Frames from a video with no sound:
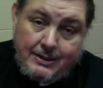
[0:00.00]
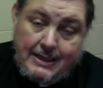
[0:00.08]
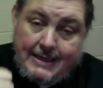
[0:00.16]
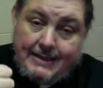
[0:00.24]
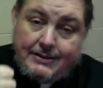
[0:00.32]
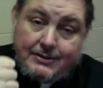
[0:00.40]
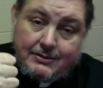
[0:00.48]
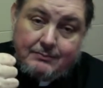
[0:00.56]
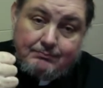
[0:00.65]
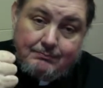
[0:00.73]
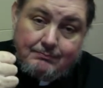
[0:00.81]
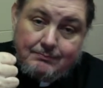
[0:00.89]
is
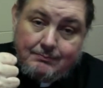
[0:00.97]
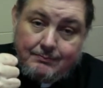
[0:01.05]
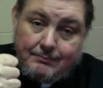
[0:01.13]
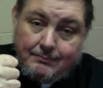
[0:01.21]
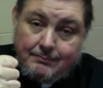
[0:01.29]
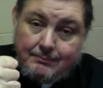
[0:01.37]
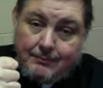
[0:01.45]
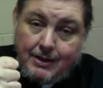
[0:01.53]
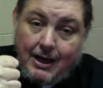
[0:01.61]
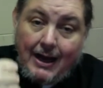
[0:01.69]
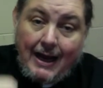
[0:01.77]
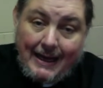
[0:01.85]

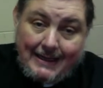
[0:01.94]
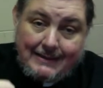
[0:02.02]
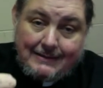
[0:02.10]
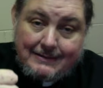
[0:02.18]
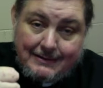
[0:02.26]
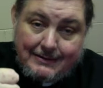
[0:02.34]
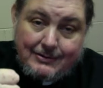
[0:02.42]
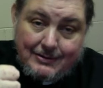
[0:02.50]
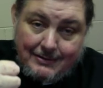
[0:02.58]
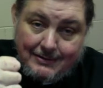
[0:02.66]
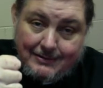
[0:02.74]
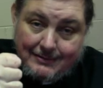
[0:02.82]
a high
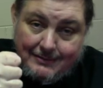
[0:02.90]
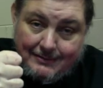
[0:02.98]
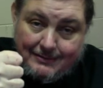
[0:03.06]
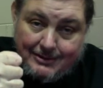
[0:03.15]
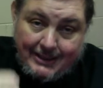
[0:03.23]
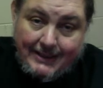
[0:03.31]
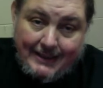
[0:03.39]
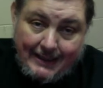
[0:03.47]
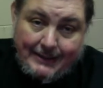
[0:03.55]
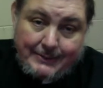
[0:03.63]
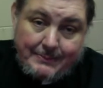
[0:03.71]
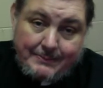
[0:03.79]
ticket
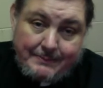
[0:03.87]
item.